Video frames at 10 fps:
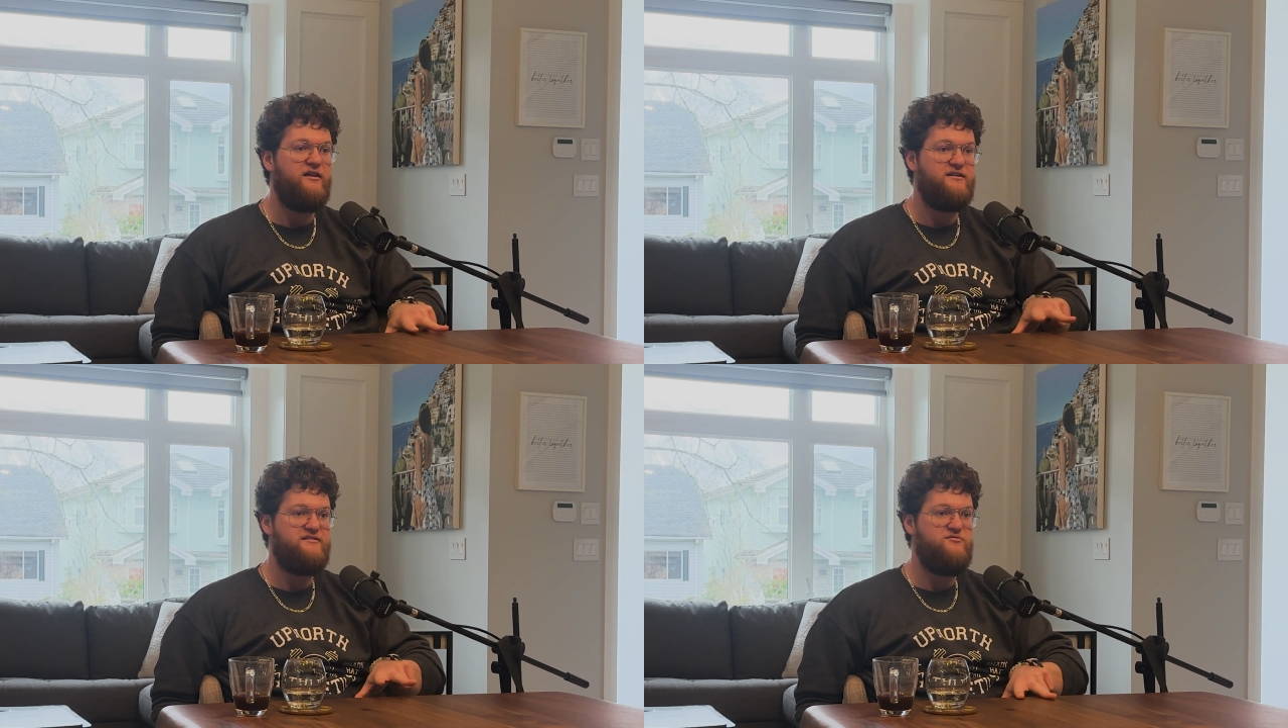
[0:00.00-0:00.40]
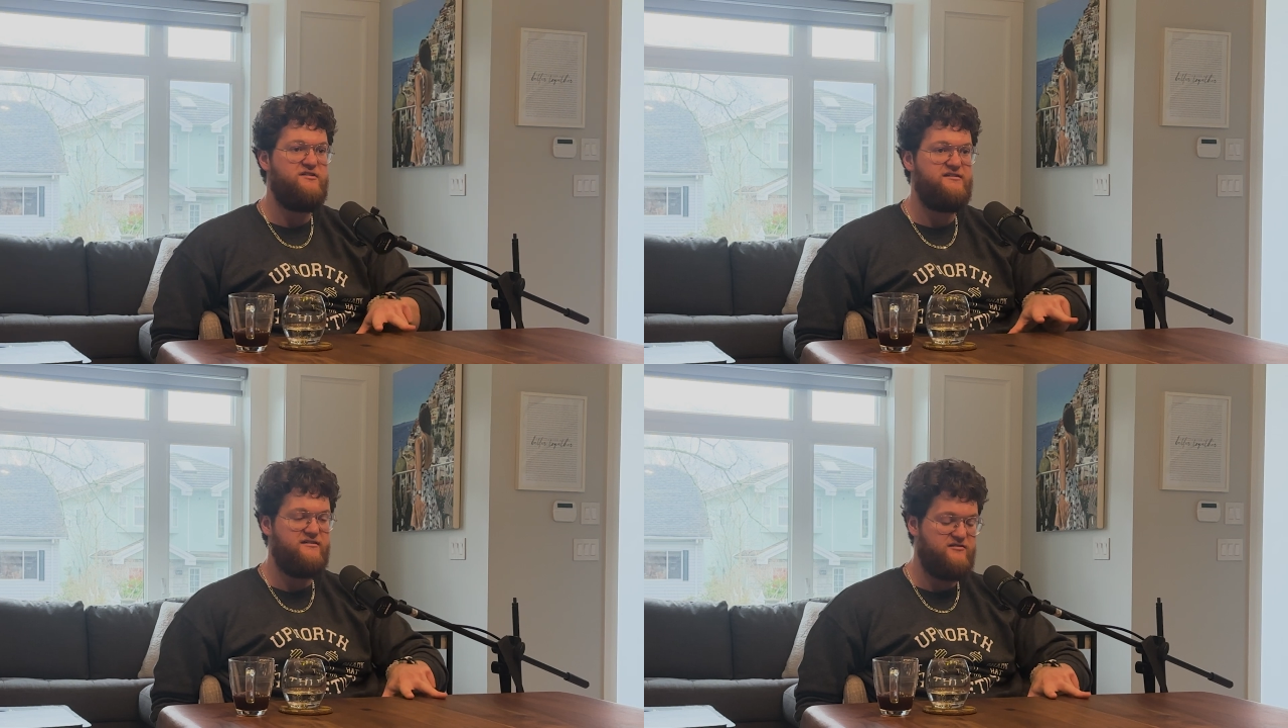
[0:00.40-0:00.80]
Let's use
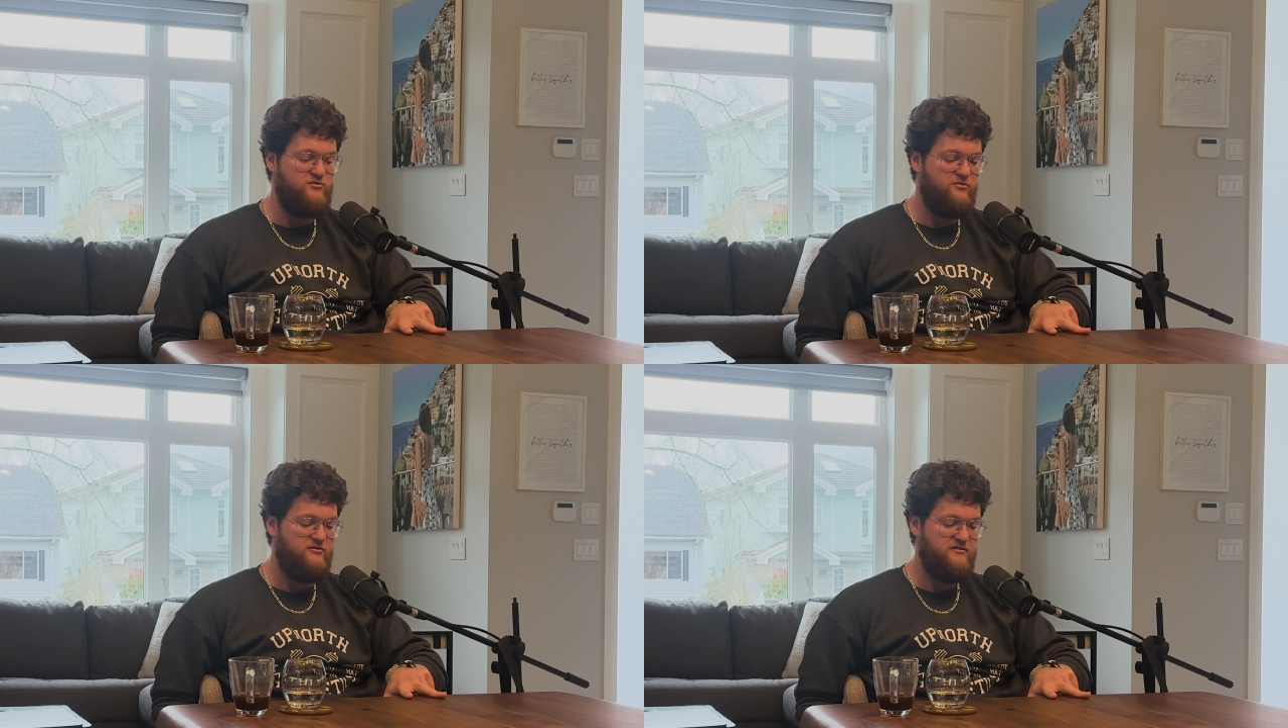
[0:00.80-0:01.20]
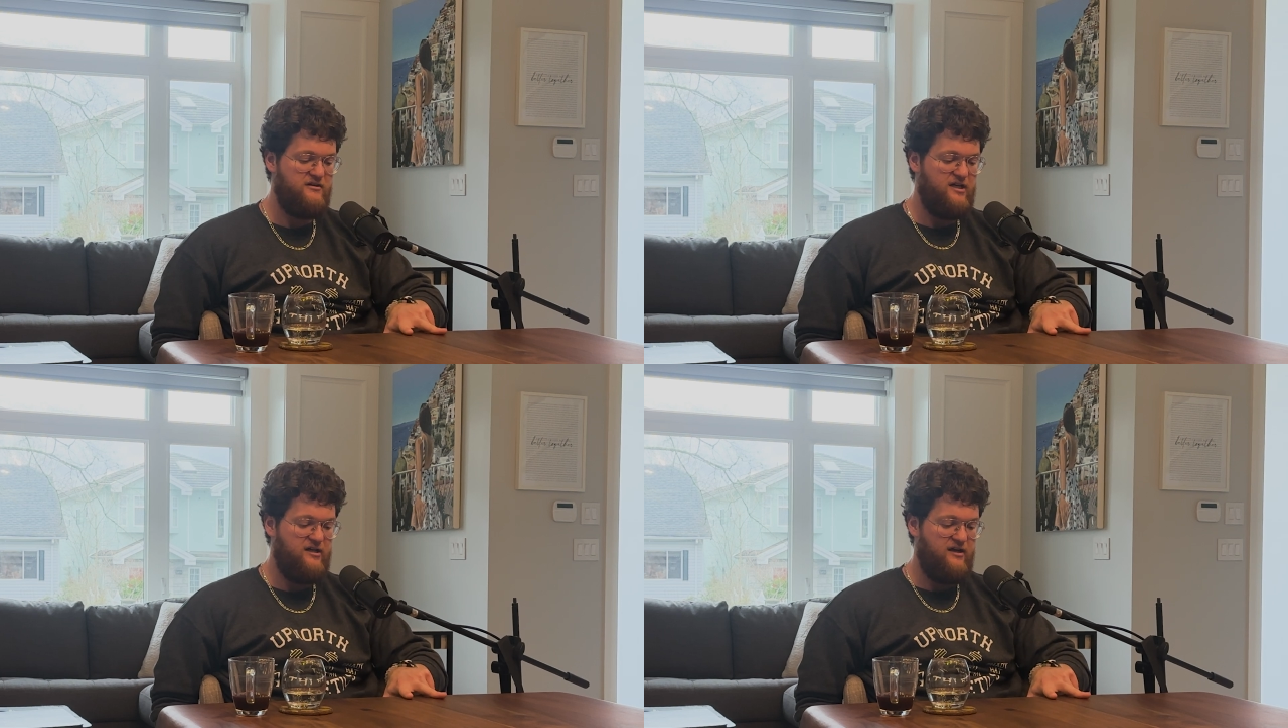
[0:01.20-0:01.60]
these as tools,
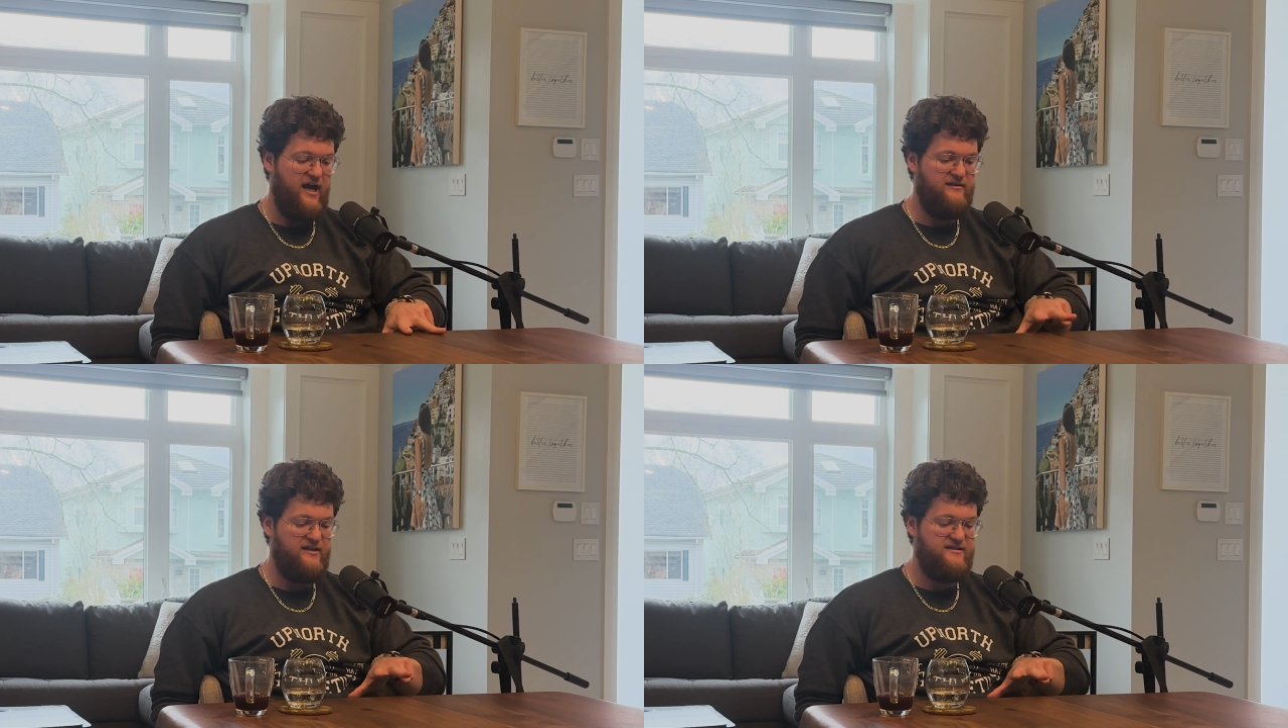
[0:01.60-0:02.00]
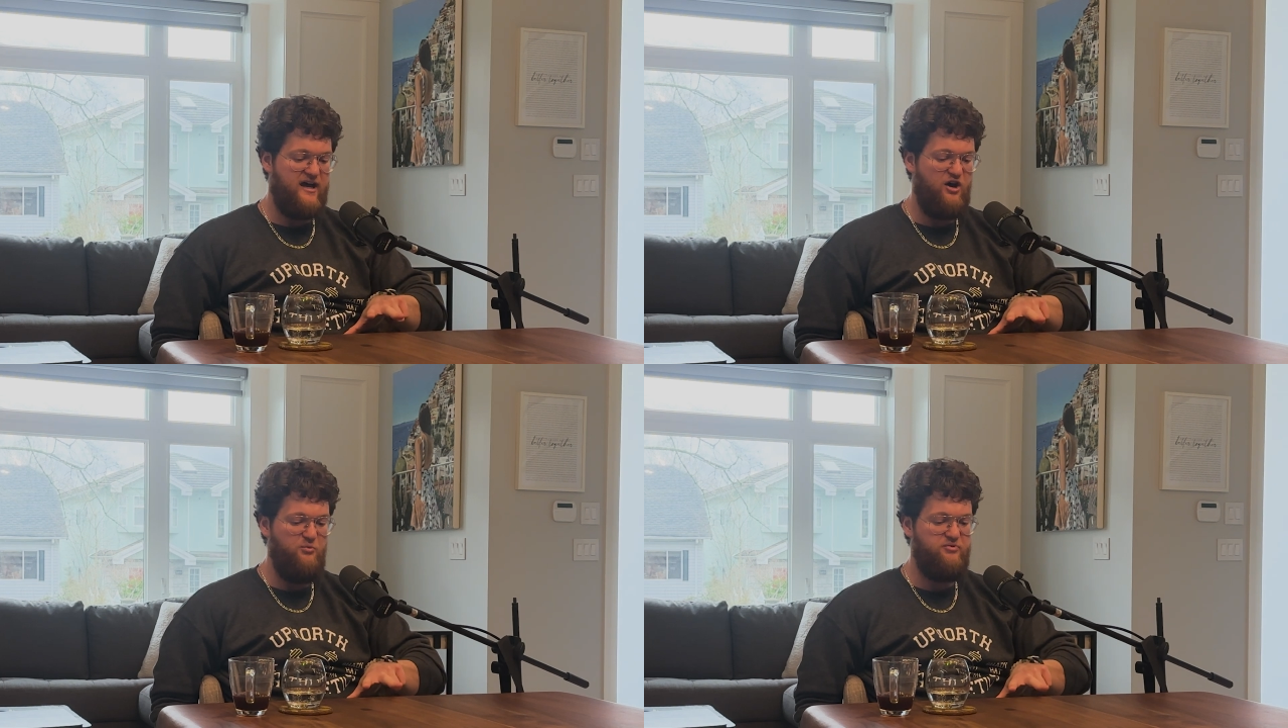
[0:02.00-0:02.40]
and let's
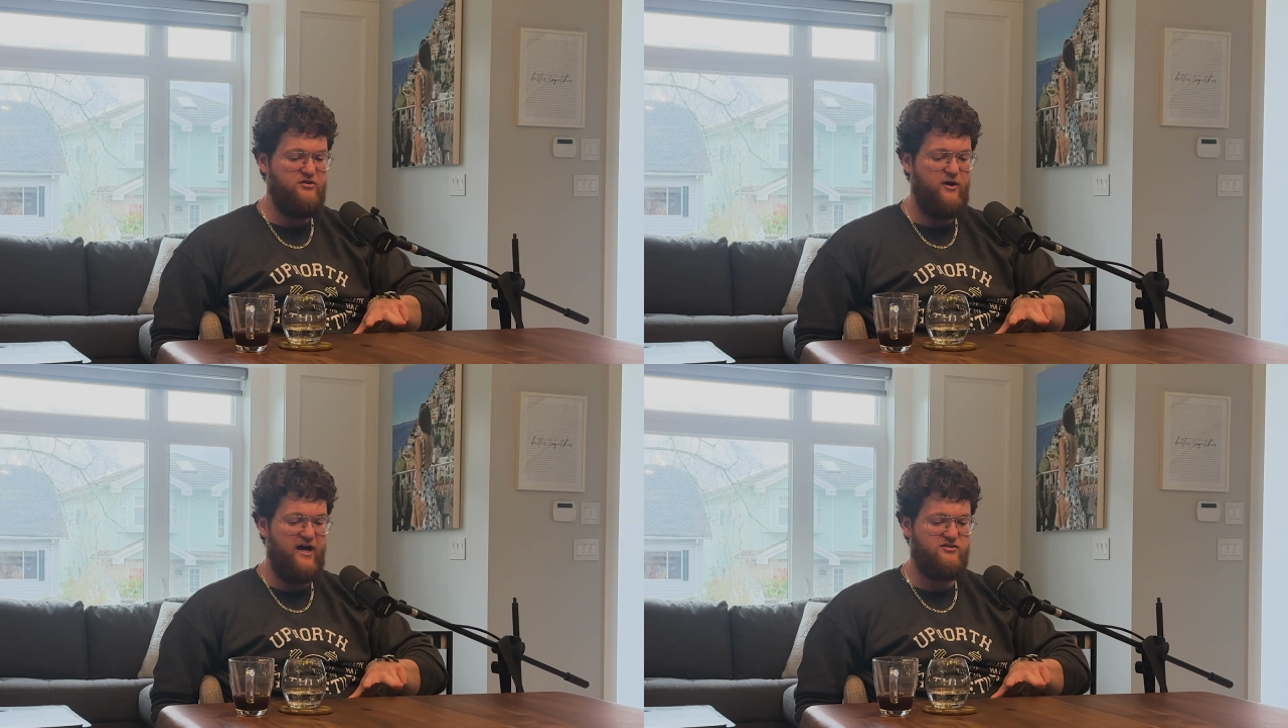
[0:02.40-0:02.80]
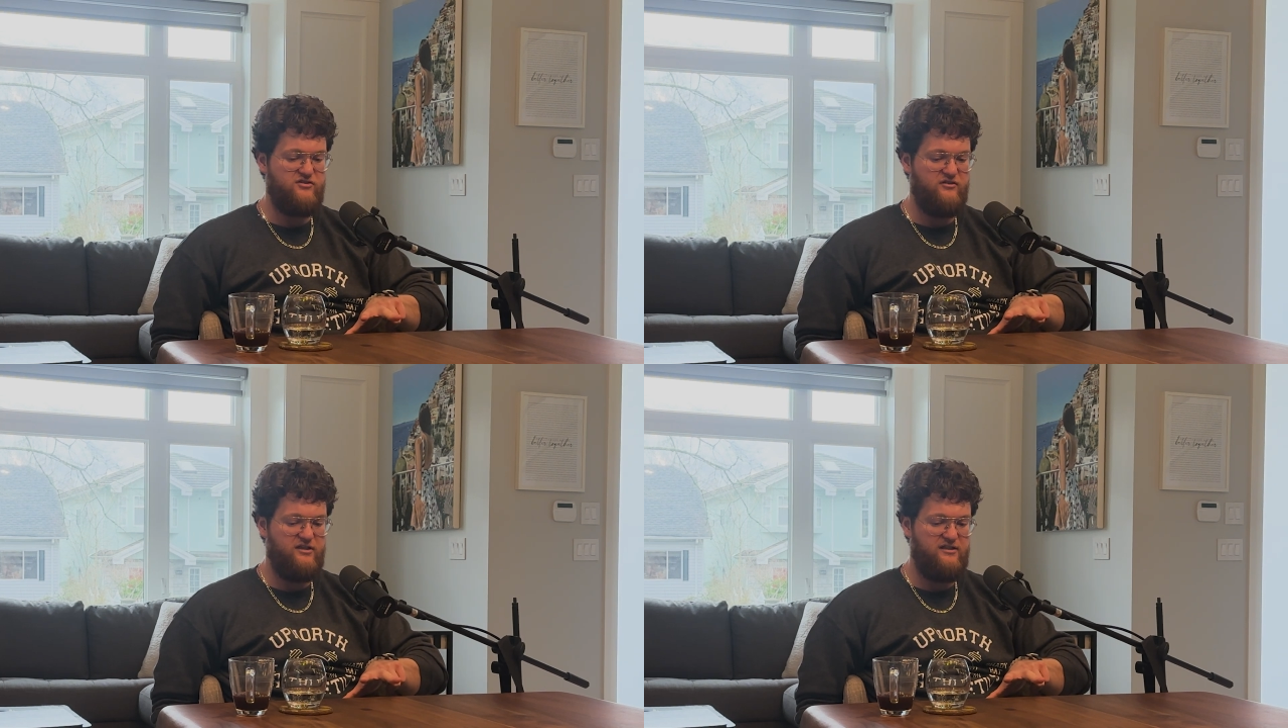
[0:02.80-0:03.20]
help you
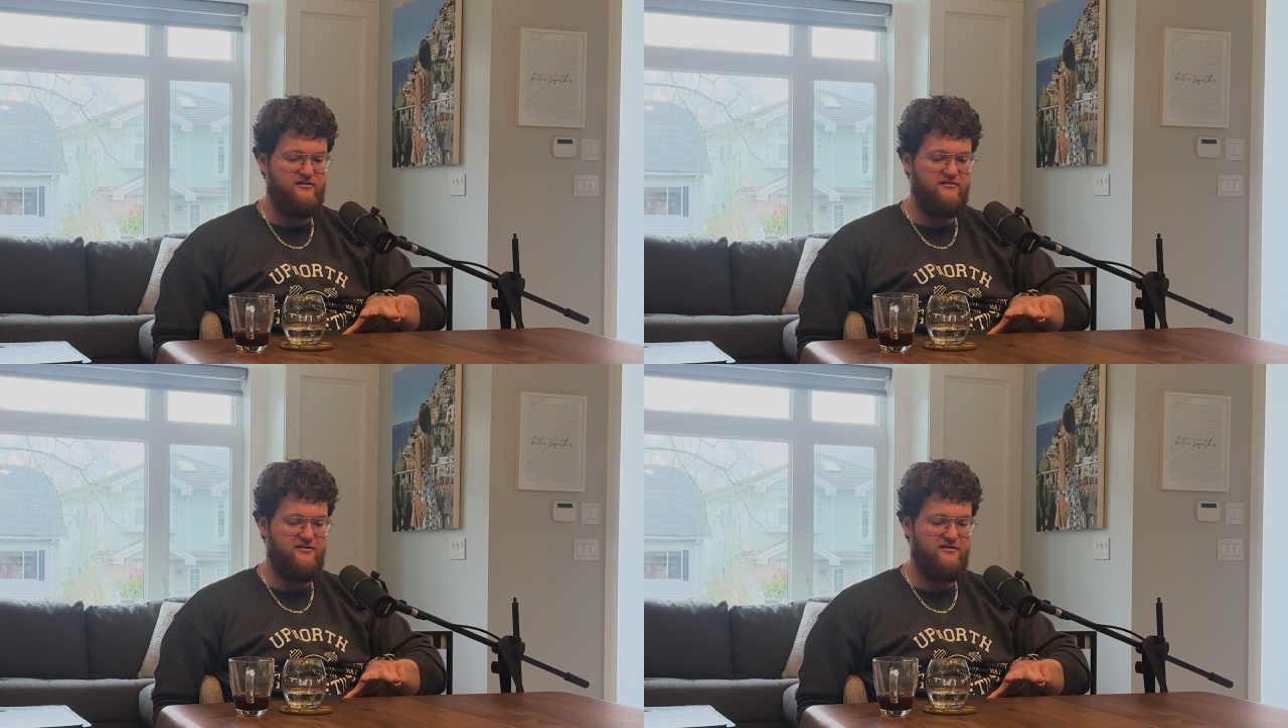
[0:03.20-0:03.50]
actually